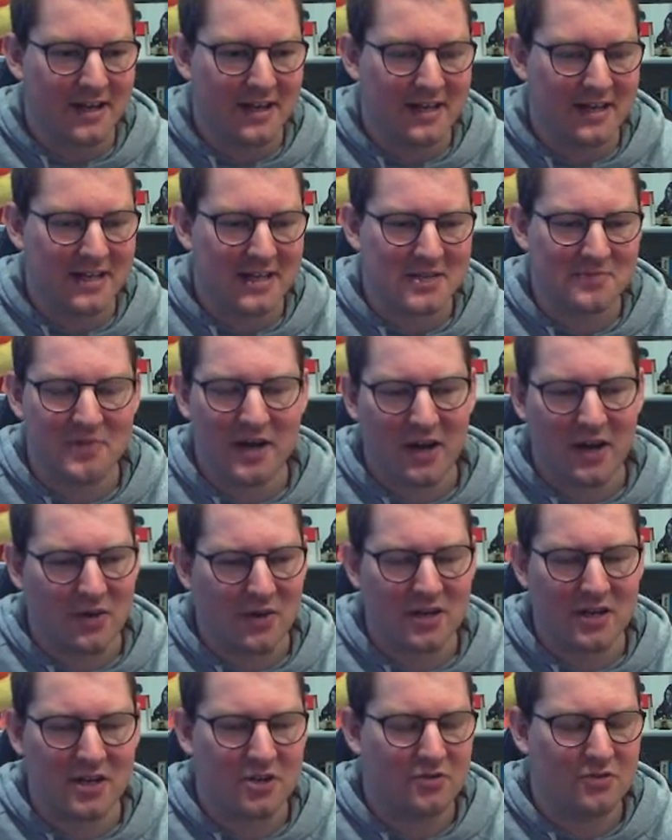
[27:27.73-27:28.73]
His power
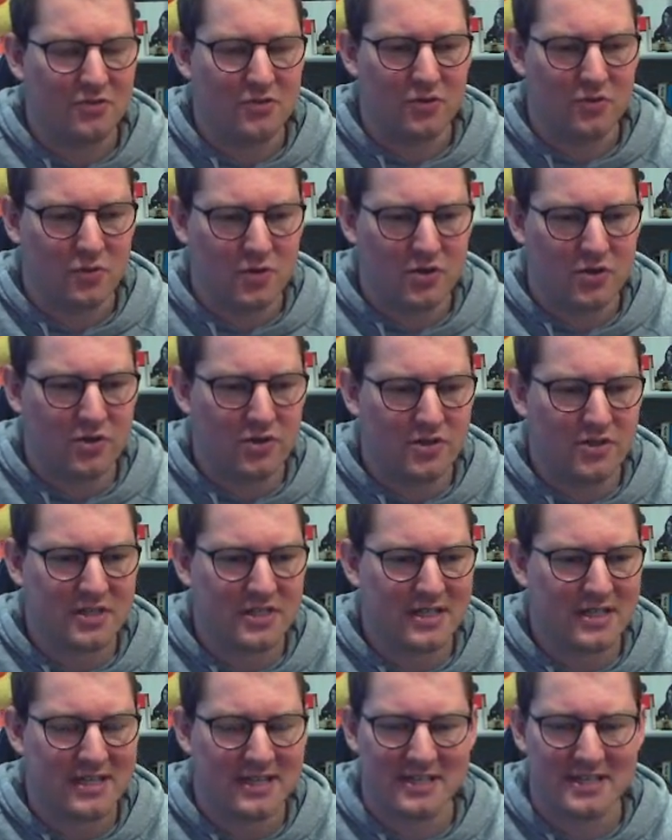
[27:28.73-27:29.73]
can go through walls,
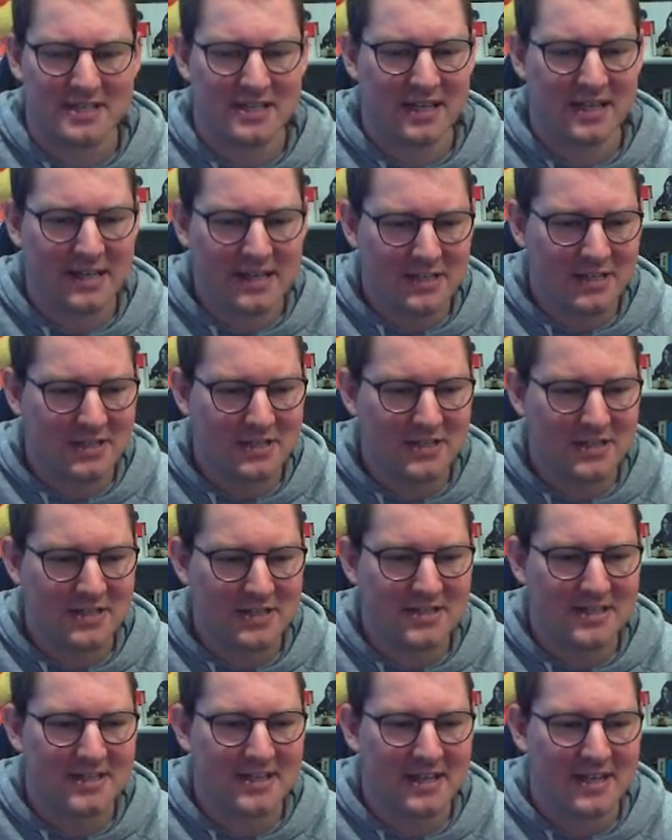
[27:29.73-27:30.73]
he has his
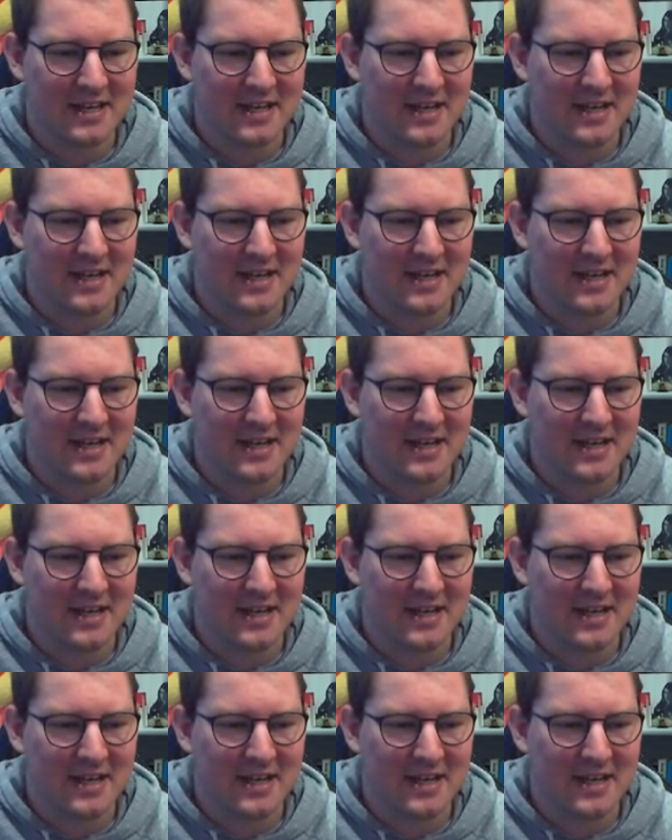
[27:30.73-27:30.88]
cages,